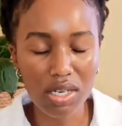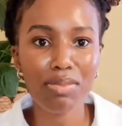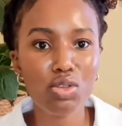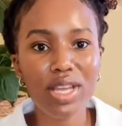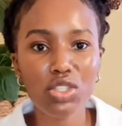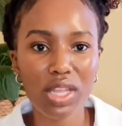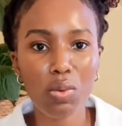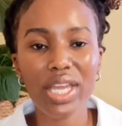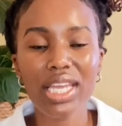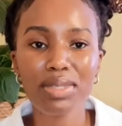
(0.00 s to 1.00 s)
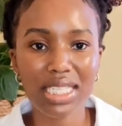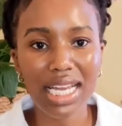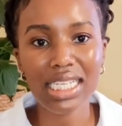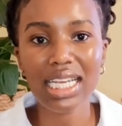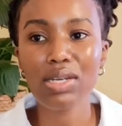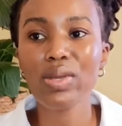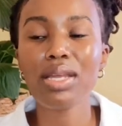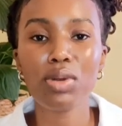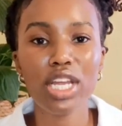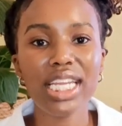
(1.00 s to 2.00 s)
to make sure that we keep studying and we
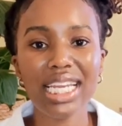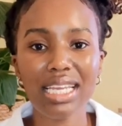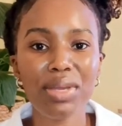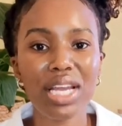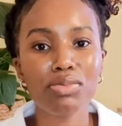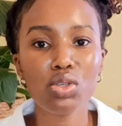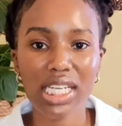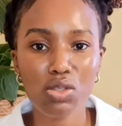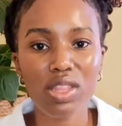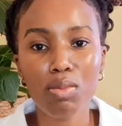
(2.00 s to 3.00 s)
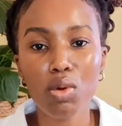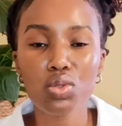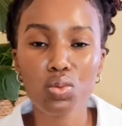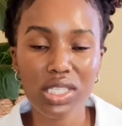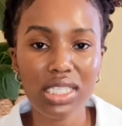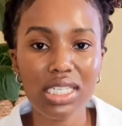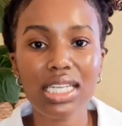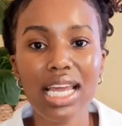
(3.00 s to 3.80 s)
keep learning and keeping up to date with the most recent